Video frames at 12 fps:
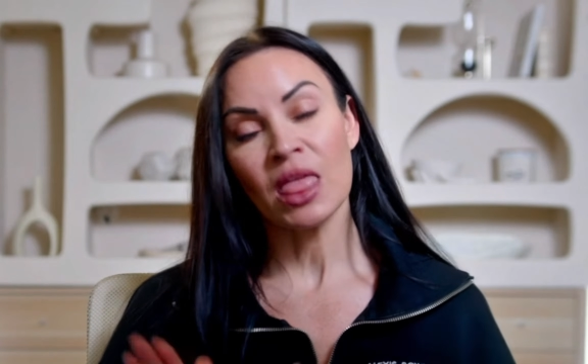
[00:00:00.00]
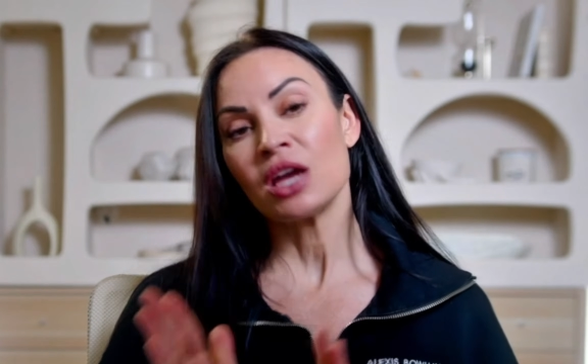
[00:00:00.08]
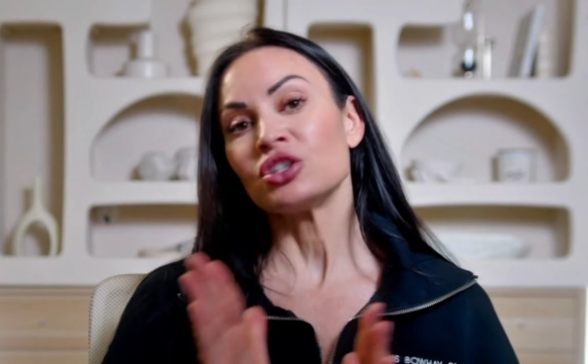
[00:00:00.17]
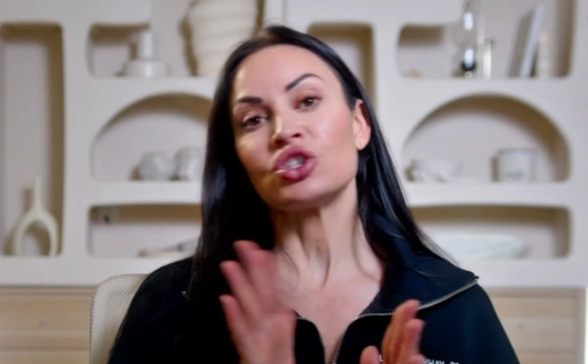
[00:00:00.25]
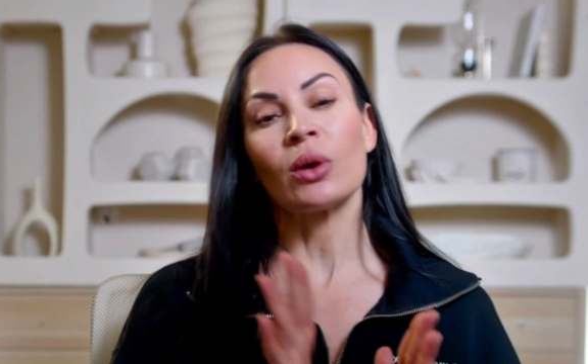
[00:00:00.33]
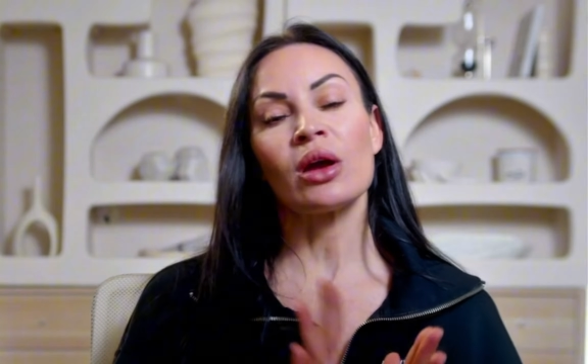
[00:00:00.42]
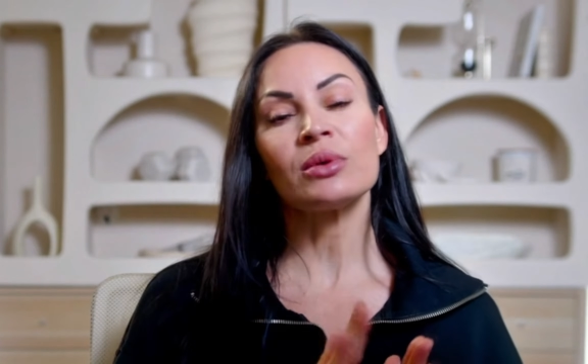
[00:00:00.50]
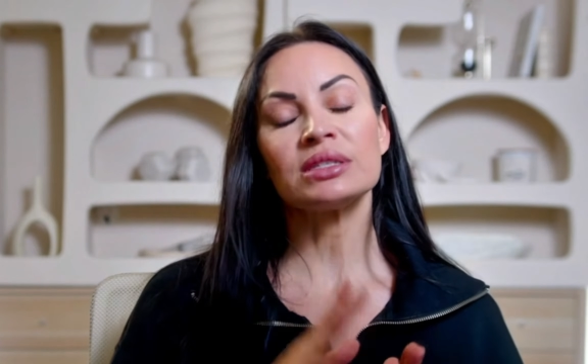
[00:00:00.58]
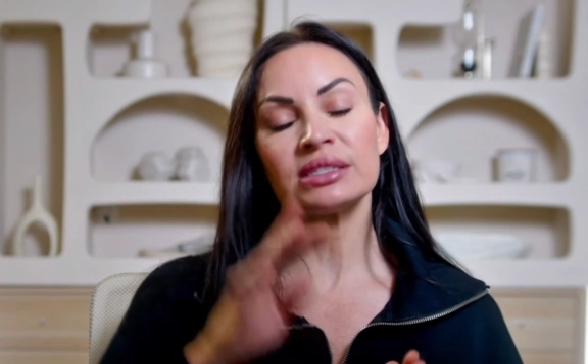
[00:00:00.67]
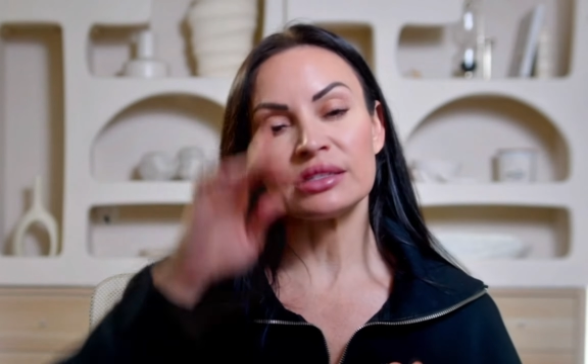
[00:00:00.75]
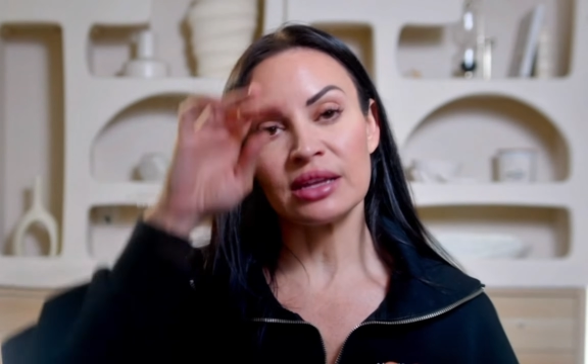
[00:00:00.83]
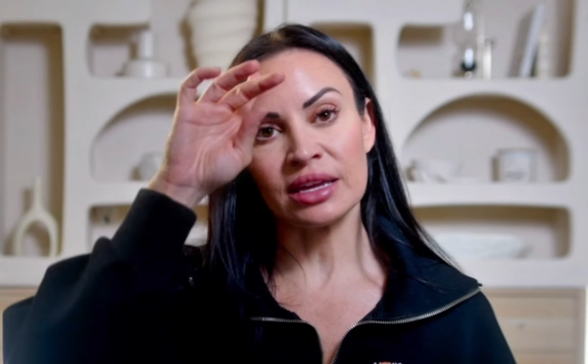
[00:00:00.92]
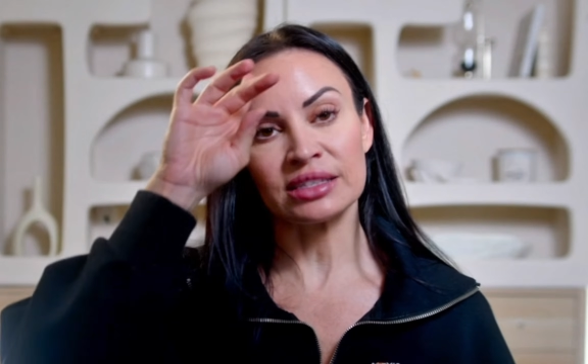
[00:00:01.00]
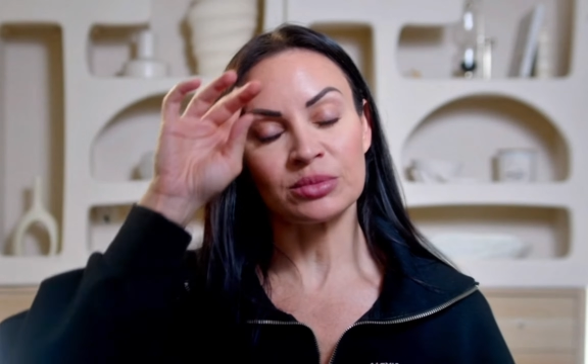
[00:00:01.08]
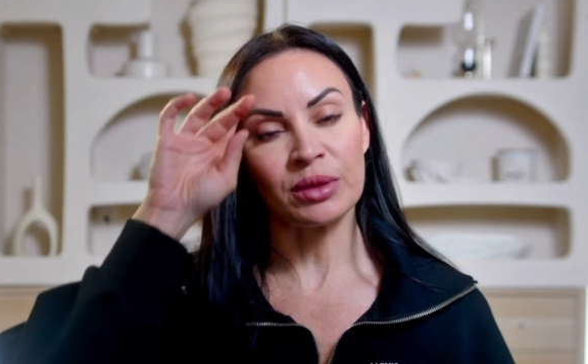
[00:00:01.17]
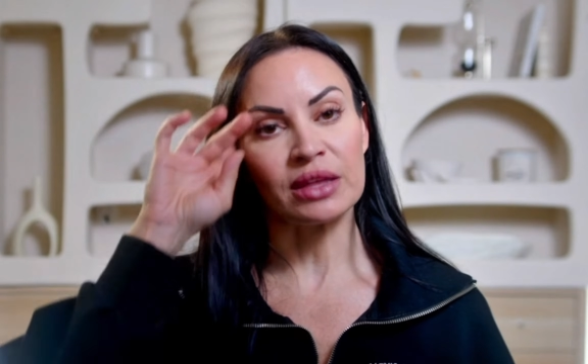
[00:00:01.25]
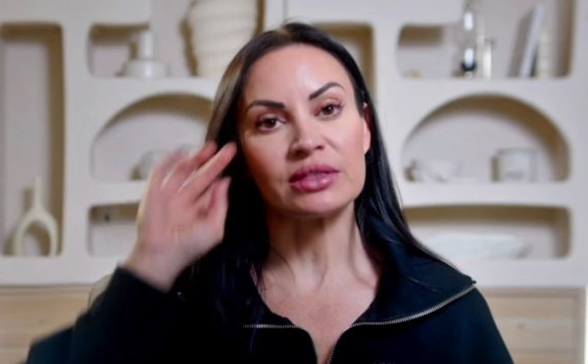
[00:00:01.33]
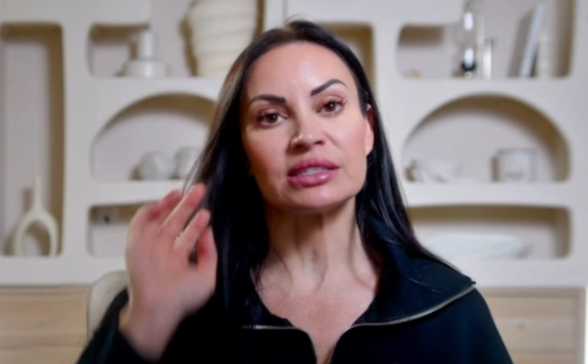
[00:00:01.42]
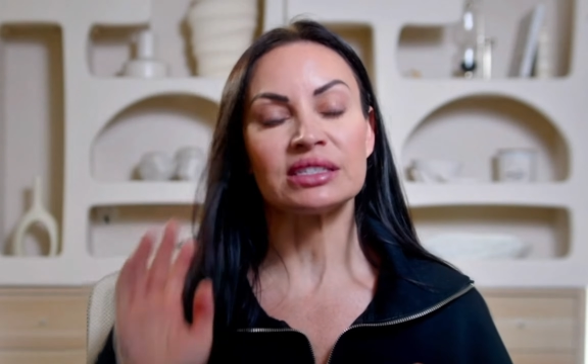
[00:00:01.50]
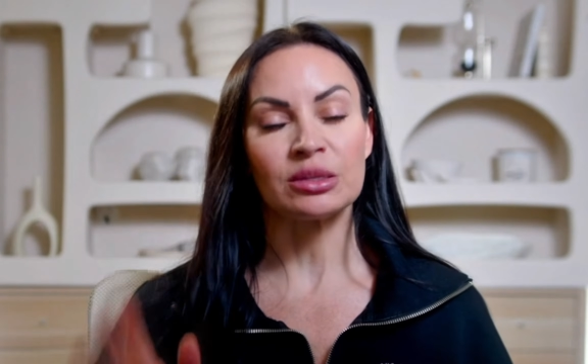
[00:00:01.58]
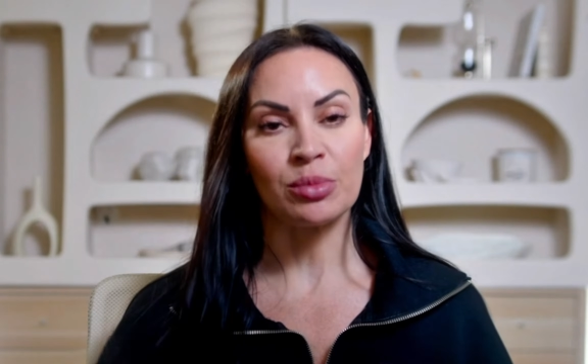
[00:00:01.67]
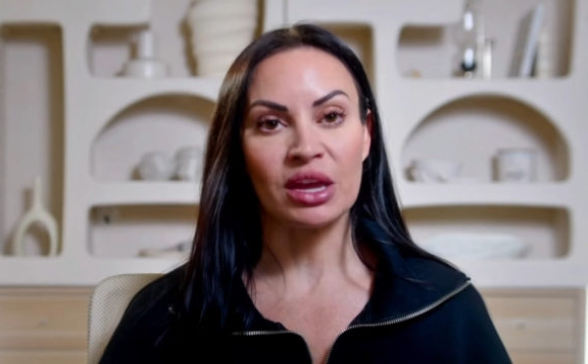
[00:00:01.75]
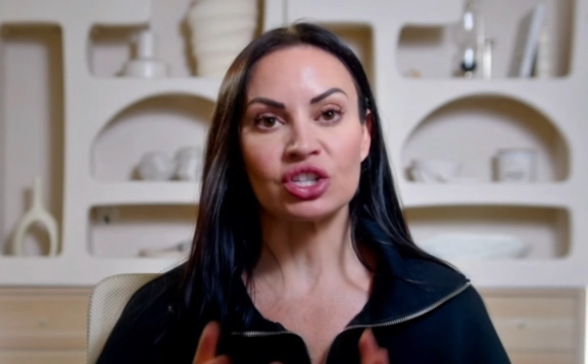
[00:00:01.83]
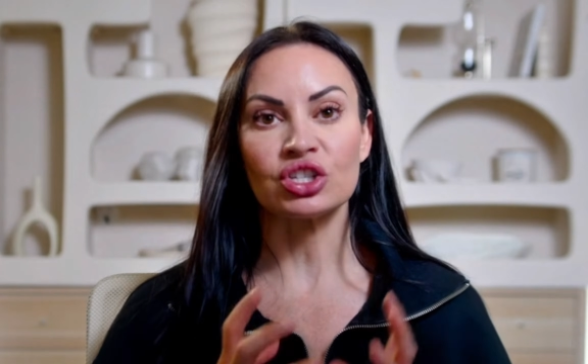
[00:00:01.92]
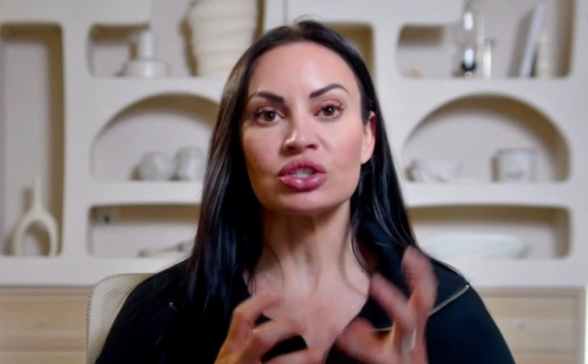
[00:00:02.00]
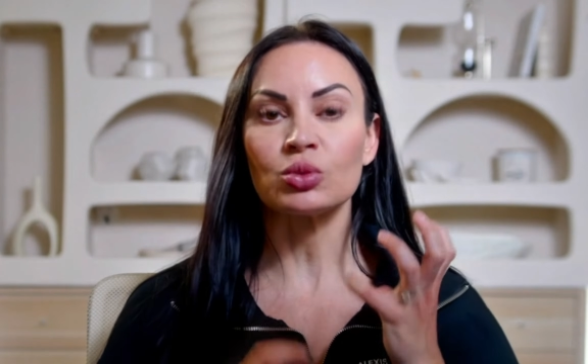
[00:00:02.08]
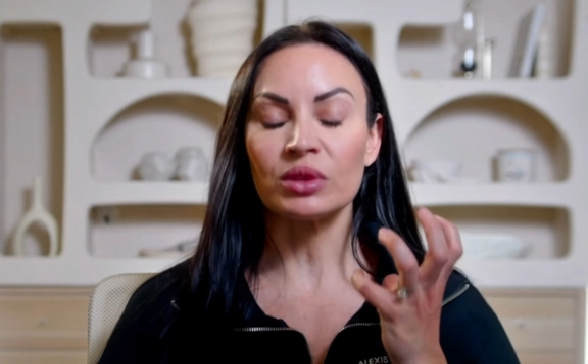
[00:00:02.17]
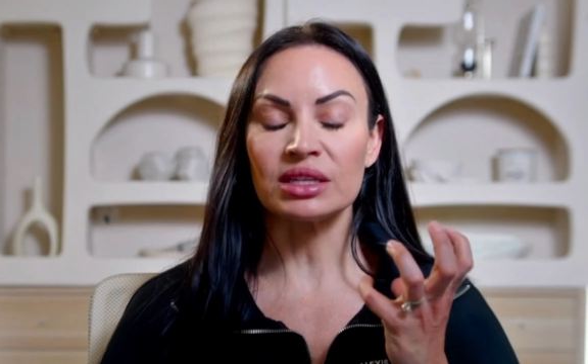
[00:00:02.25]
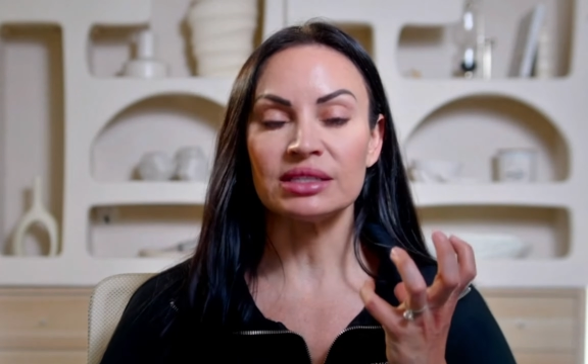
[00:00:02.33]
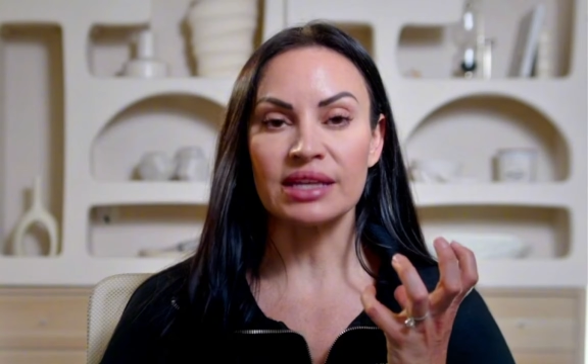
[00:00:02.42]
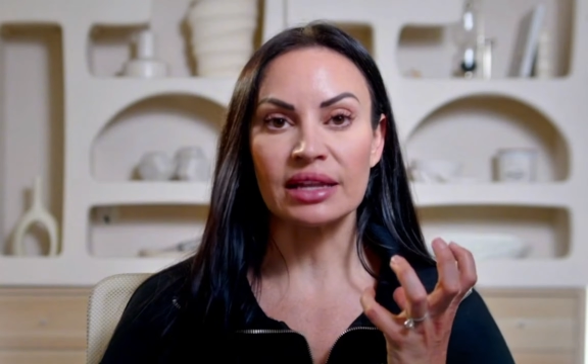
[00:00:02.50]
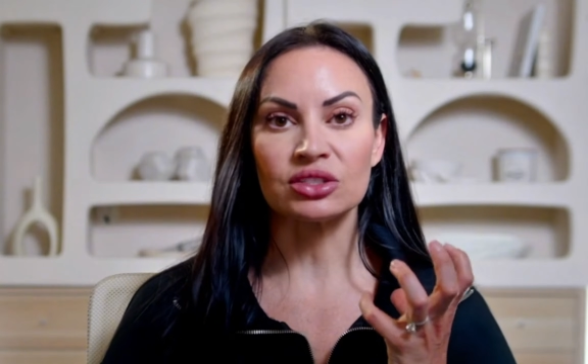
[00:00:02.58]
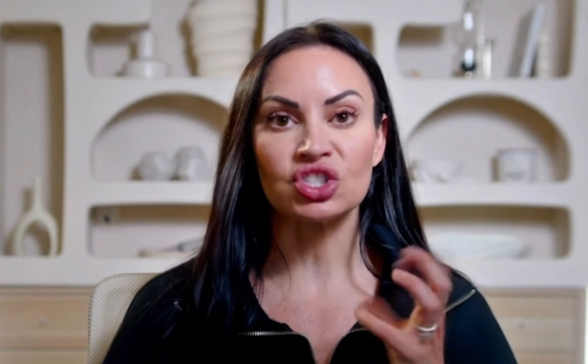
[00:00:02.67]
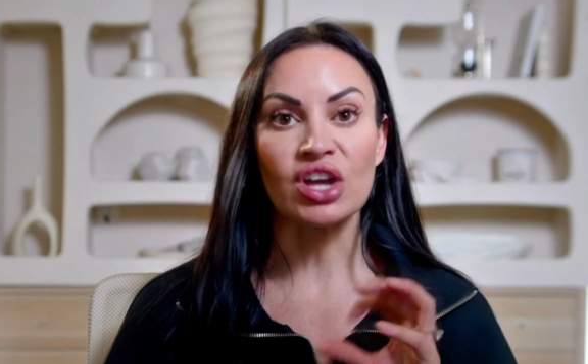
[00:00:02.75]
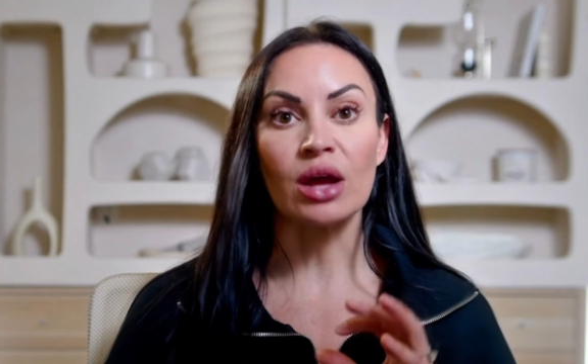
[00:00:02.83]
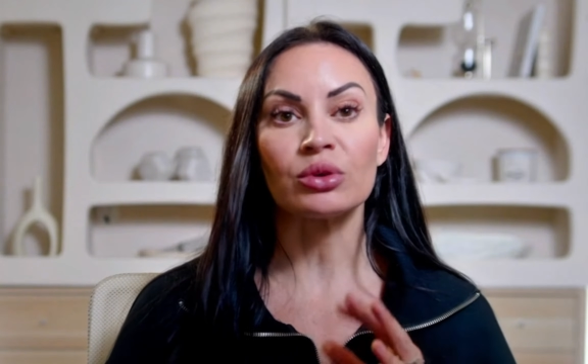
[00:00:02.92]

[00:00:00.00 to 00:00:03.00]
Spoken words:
So I always explain this to patients with a dense jowl.